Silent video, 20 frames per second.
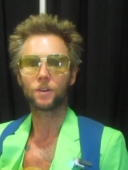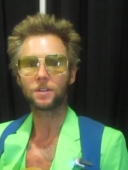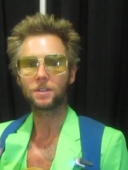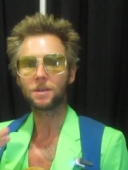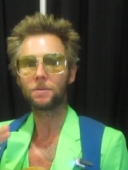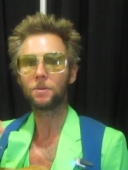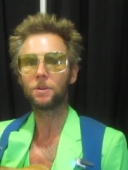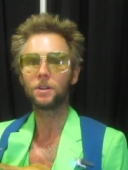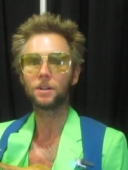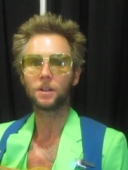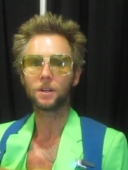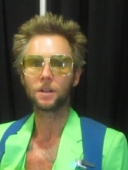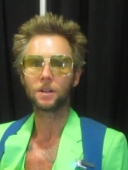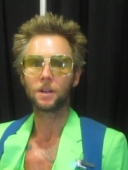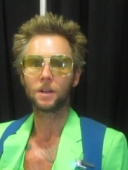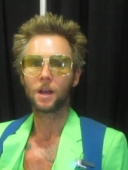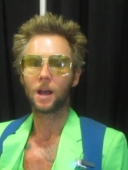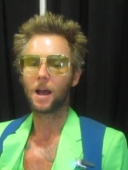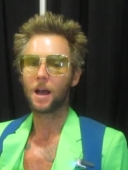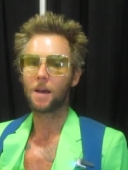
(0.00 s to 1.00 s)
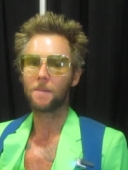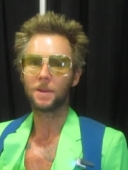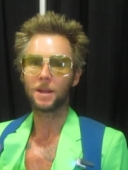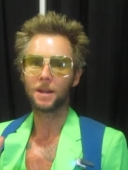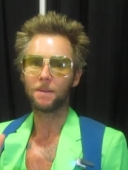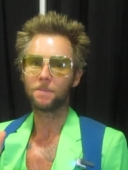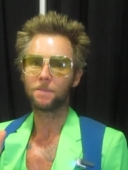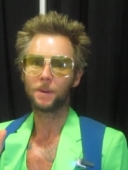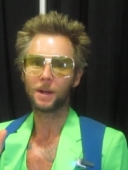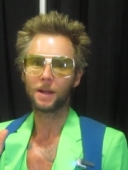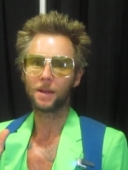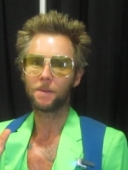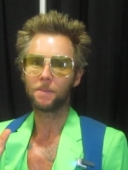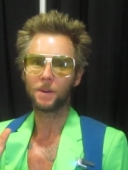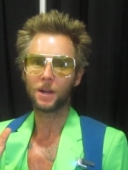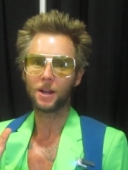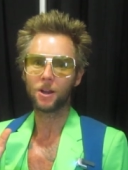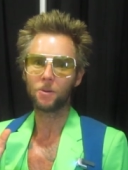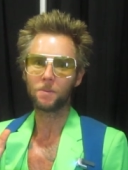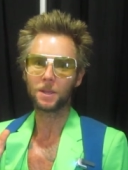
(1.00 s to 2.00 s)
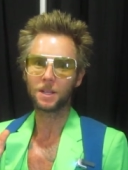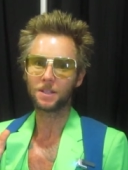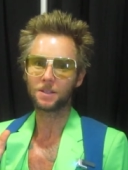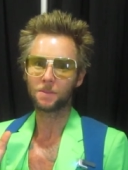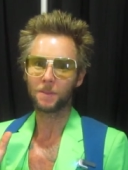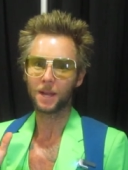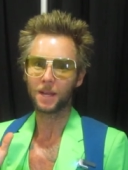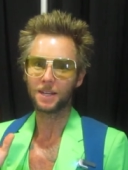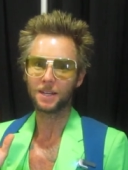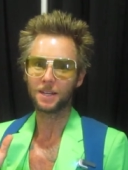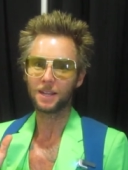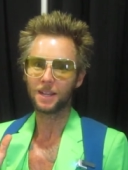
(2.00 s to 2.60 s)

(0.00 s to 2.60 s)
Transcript: Similar, I mean, but by no means am I